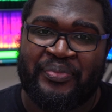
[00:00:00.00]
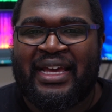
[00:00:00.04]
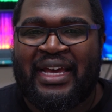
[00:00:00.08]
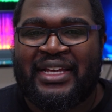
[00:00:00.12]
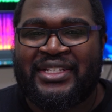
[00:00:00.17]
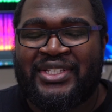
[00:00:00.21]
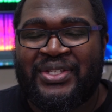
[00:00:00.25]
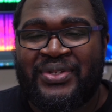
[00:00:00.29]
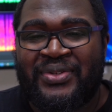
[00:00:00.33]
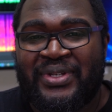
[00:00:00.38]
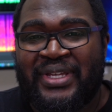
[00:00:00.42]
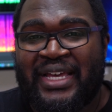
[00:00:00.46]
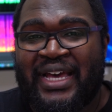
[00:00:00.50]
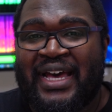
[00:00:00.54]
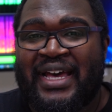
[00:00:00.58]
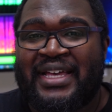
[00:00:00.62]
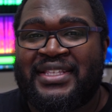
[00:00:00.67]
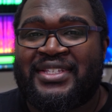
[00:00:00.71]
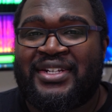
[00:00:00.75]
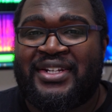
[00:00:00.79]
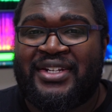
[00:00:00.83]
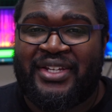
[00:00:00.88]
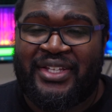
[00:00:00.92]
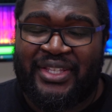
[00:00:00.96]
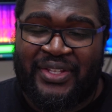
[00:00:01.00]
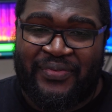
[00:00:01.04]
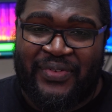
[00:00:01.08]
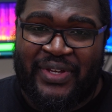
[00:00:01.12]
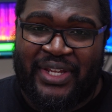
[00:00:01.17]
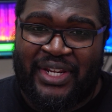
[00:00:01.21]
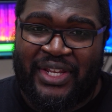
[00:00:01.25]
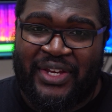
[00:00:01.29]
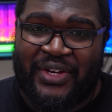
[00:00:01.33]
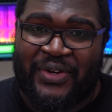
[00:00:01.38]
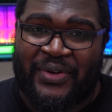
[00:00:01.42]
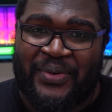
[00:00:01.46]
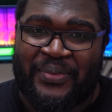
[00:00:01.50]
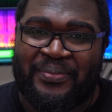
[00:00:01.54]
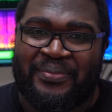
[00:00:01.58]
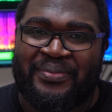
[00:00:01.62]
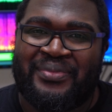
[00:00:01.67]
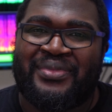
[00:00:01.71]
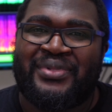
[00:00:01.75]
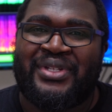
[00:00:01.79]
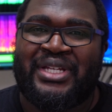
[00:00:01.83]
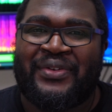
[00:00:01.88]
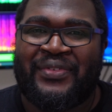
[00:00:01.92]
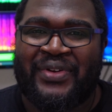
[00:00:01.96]
I see you guys in another video.
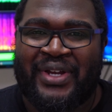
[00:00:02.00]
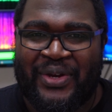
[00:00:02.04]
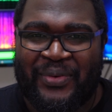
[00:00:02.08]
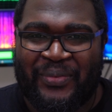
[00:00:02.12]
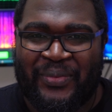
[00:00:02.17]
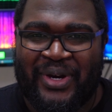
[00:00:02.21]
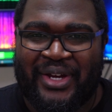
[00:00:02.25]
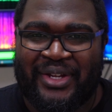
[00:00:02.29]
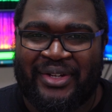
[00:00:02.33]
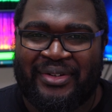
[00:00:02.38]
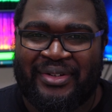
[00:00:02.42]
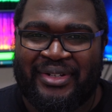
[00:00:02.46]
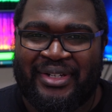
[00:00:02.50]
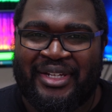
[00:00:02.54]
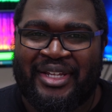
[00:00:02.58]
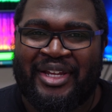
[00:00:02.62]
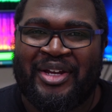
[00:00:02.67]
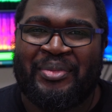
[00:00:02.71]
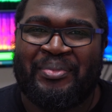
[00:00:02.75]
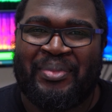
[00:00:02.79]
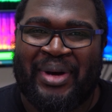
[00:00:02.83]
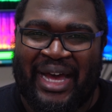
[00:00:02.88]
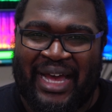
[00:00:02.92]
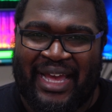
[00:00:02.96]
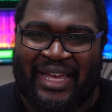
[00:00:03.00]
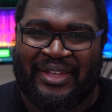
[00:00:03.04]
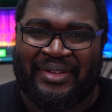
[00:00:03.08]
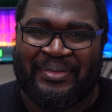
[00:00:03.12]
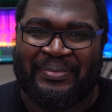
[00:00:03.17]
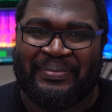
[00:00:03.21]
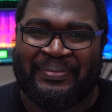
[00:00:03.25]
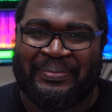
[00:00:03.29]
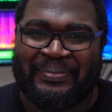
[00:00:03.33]
You have a good one. Bye.